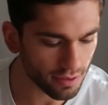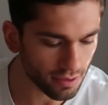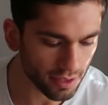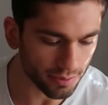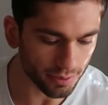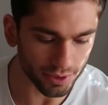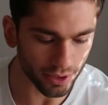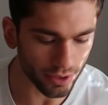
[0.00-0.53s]

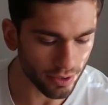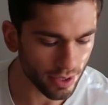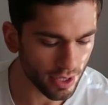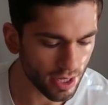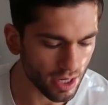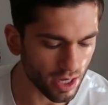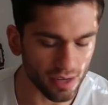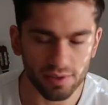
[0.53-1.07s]
this will do.
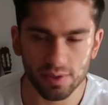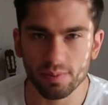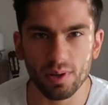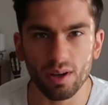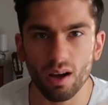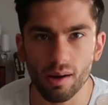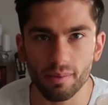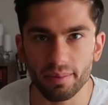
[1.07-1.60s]
I've just
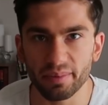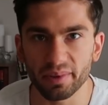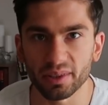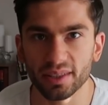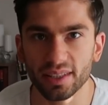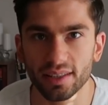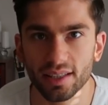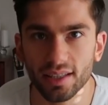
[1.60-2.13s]
put almond
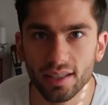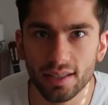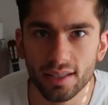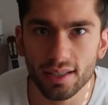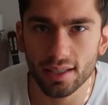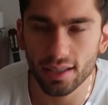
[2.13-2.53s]
milk in there,